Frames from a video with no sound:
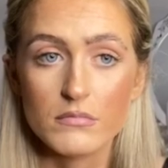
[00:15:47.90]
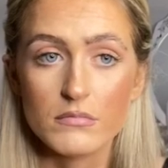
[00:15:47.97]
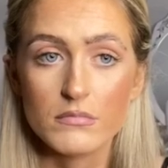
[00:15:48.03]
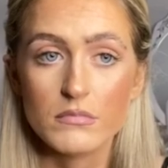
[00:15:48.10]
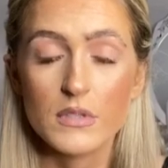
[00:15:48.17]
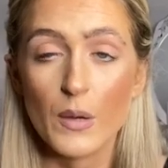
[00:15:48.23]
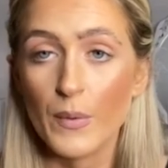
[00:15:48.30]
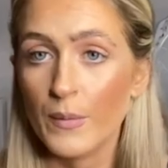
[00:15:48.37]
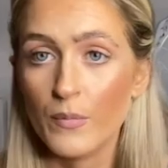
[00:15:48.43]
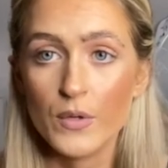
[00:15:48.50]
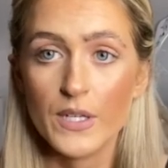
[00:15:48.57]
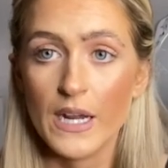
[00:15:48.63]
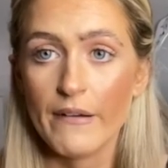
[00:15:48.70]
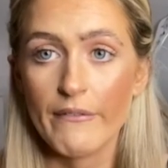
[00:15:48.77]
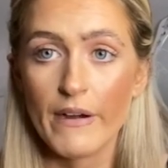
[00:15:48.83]
that we would
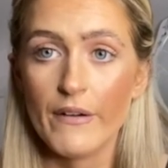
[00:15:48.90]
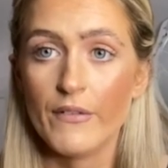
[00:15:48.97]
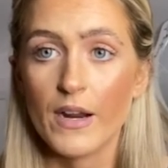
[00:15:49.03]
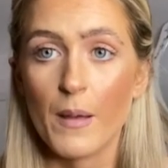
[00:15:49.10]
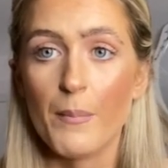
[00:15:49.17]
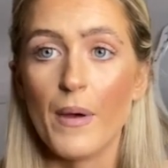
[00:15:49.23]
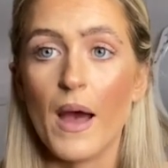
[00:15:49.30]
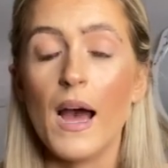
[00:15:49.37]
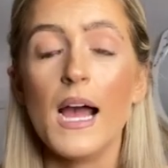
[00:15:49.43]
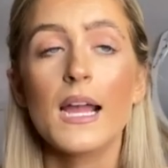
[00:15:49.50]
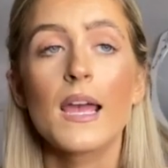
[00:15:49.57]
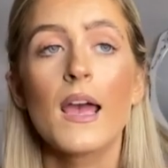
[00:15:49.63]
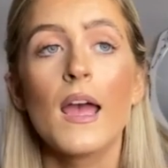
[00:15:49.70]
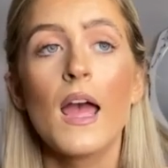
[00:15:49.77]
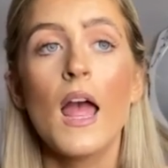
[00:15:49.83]
never ever get back.
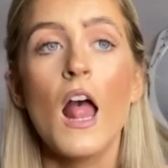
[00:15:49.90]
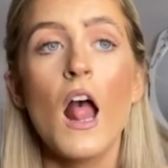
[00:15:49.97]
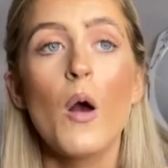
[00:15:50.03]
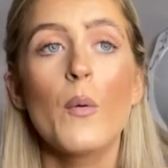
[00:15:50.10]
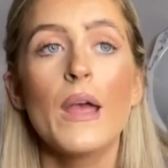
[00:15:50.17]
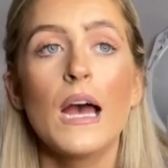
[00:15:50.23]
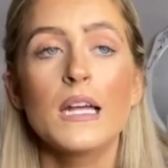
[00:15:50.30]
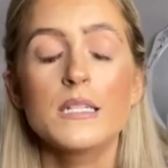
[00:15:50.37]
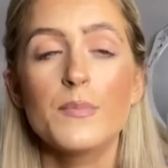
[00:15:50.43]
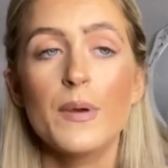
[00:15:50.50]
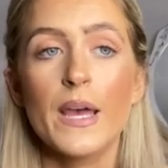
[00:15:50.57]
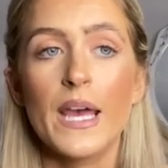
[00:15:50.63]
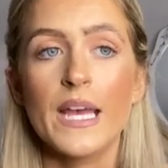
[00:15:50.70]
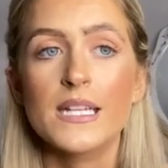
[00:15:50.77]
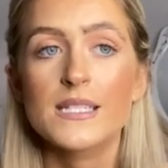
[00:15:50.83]
We had to
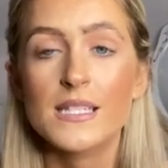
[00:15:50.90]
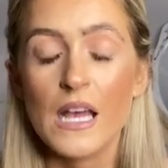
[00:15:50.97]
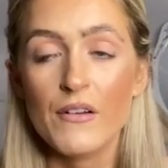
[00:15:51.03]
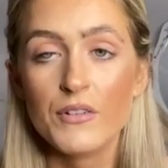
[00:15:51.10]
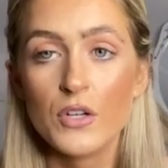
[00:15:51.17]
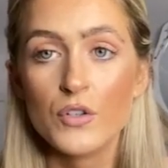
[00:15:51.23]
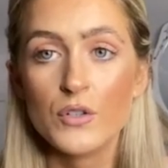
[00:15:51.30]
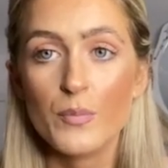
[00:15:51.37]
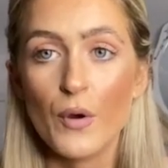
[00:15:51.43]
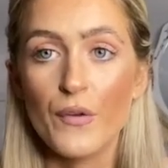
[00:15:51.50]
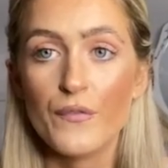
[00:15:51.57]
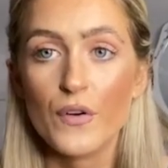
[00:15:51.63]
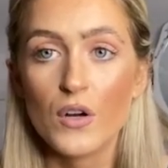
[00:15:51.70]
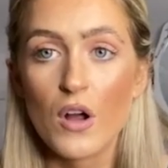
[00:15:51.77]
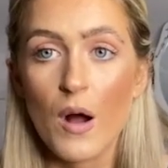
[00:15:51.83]
pay £700
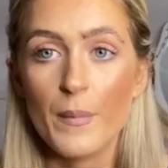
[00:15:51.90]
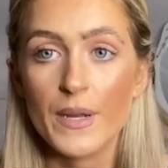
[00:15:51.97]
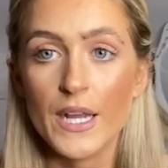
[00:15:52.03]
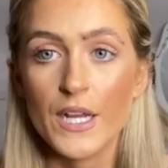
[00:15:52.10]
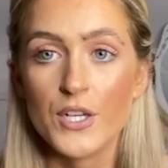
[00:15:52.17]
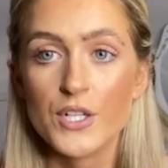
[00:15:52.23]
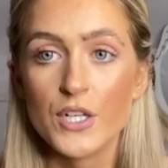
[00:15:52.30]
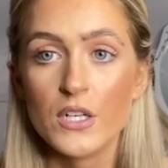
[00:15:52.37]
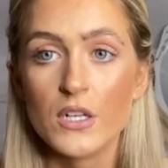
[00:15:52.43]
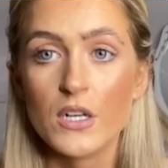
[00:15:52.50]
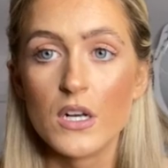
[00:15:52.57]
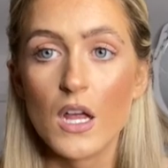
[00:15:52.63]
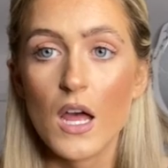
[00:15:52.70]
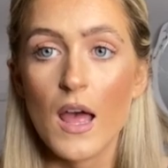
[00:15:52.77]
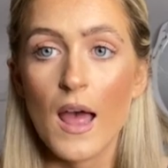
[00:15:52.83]
for accommodation
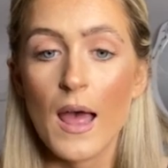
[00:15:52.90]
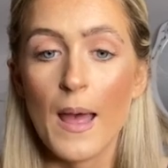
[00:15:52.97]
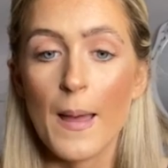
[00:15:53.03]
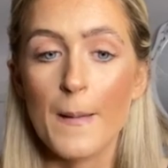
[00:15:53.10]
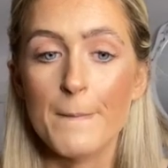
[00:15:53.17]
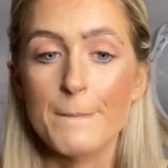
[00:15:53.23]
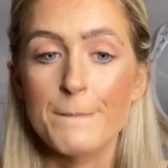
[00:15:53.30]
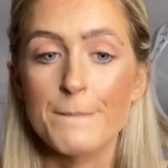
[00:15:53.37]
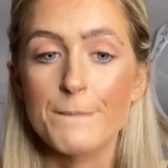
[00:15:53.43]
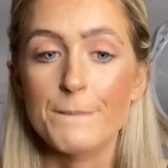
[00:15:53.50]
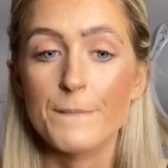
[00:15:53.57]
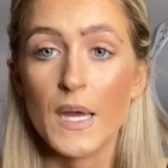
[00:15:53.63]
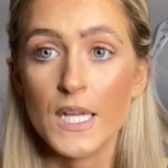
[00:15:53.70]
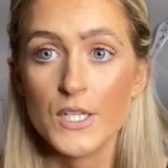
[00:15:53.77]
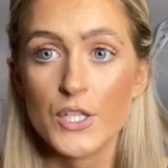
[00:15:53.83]
in
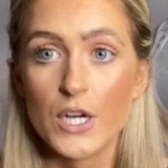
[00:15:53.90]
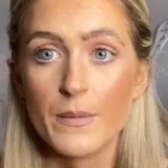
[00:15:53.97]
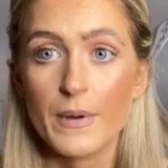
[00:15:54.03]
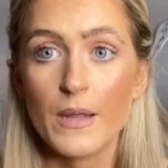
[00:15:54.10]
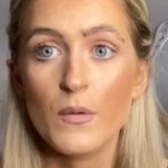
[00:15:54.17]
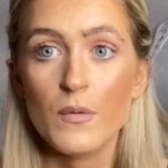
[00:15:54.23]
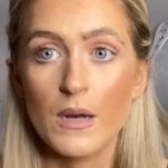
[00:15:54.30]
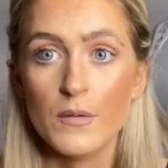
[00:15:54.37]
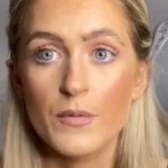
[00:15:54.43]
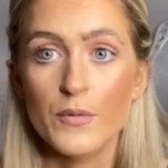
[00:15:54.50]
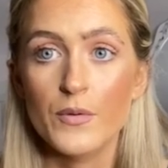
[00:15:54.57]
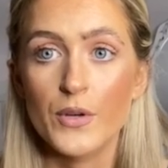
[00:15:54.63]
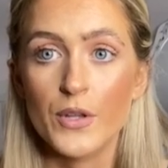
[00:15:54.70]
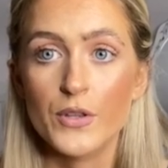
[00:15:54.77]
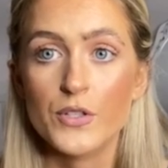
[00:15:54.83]
Germany while we were
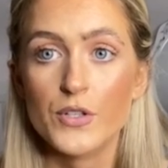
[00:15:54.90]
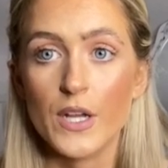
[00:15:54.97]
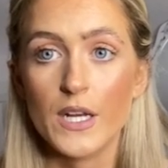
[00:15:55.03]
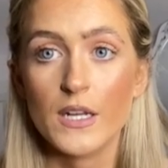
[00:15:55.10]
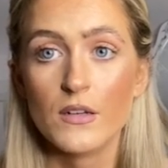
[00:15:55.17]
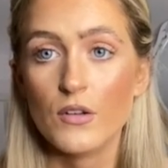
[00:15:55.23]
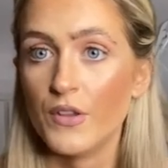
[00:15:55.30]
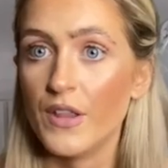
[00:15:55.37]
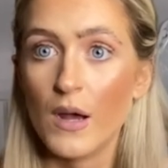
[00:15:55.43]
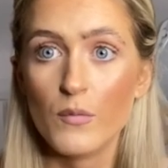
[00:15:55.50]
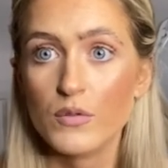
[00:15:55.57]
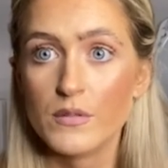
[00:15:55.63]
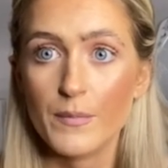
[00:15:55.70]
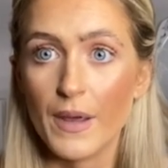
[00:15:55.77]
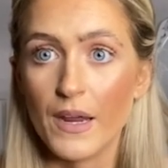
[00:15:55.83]
doing the training. Now that
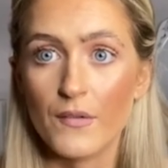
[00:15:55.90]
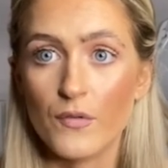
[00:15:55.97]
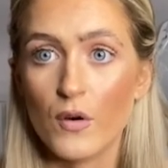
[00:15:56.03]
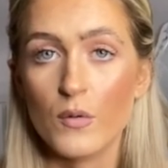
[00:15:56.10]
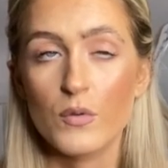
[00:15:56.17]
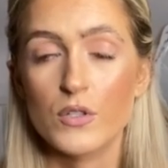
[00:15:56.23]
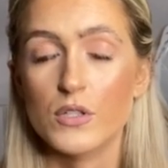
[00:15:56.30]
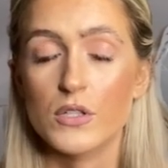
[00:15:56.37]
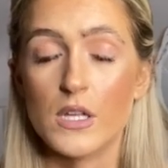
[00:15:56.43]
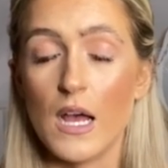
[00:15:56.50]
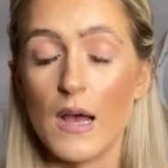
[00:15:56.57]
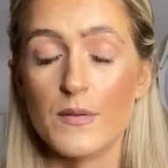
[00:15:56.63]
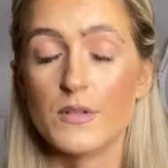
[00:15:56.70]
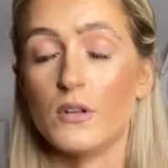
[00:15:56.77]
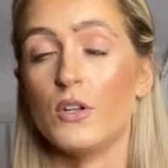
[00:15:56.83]
wasn't paid for, which is
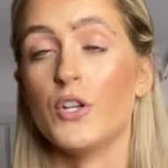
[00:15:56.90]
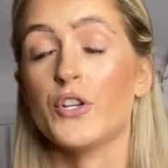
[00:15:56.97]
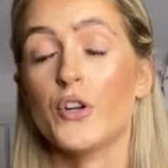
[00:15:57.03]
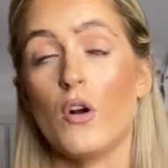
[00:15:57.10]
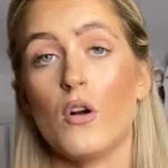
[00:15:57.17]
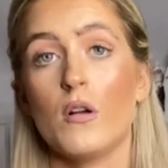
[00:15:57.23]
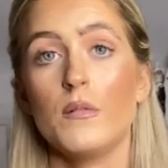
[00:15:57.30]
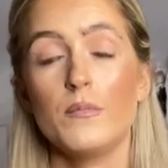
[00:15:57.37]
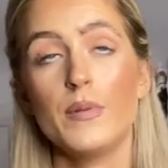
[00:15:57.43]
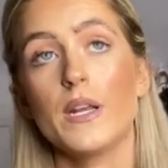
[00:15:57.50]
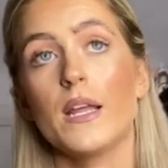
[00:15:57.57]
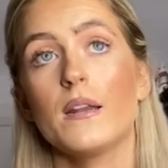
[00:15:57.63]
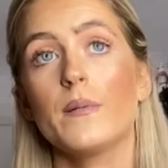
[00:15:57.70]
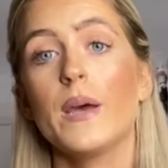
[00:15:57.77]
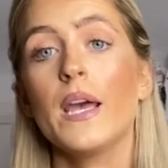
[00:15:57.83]
absolutely shocking, but
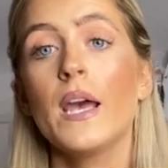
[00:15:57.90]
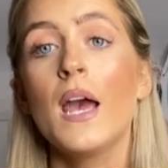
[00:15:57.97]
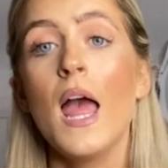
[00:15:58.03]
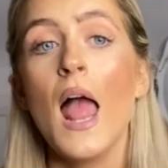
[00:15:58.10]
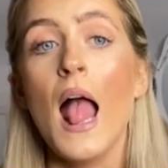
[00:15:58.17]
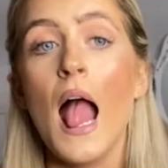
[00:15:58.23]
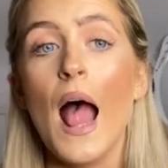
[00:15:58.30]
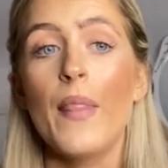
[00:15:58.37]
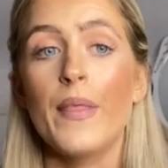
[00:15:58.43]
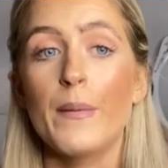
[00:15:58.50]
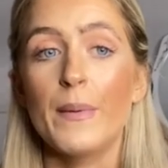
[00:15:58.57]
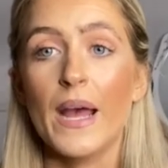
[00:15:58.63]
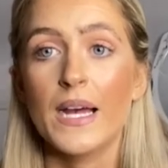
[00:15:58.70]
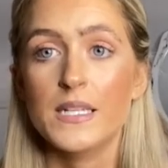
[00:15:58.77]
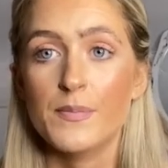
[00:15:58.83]
anyway. And then we
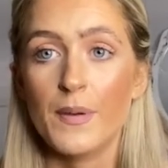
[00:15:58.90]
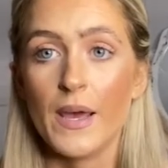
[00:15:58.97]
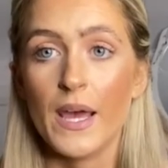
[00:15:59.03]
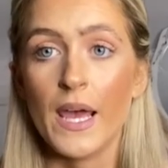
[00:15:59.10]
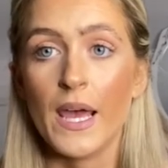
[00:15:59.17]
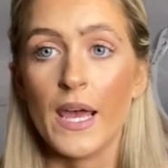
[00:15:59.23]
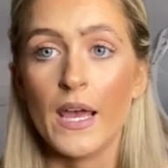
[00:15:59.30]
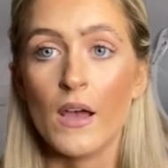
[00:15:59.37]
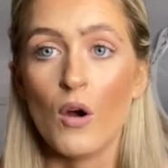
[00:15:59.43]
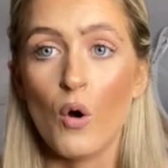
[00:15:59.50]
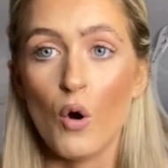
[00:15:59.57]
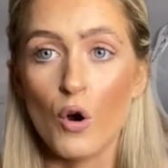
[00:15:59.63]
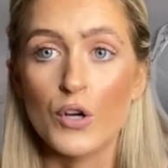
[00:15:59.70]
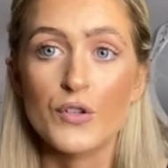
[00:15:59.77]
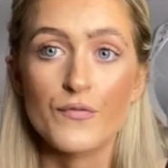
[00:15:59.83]
had to pay
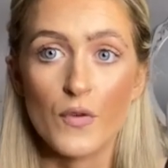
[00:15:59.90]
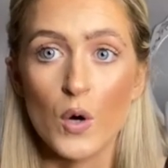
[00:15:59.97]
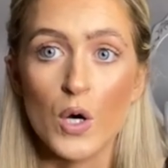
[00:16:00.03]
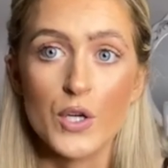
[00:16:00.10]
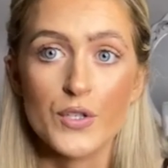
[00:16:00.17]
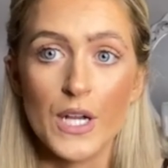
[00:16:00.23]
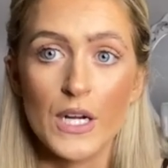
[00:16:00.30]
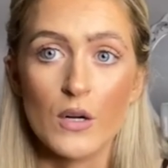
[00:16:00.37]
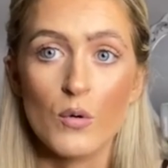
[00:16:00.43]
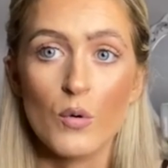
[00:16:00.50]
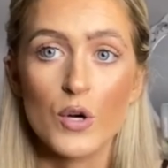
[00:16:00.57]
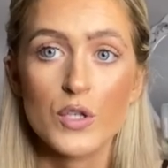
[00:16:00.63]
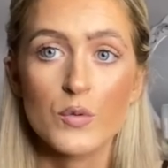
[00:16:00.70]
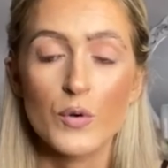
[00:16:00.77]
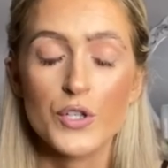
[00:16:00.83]
for our training
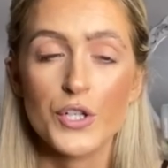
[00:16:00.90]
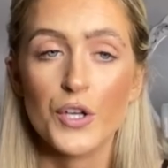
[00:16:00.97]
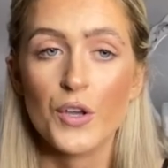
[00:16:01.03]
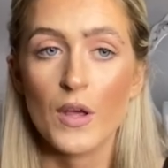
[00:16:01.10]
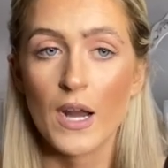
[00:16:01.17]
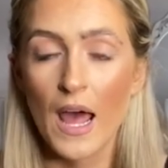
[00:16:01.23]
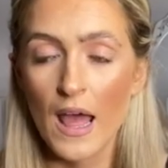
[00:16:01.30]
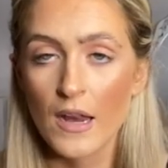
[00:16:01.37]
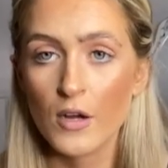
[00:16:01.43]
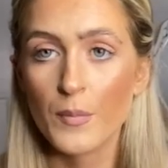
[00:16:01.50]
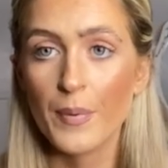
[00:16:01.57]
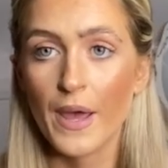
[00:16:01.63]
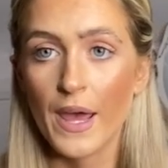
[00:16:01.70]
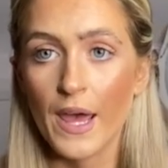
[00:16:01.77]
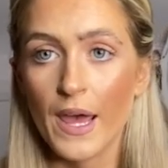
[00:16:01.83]
course, which you can either
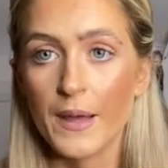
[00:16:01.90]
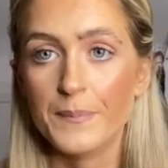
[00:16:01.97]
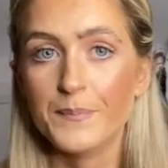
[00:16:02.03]
pay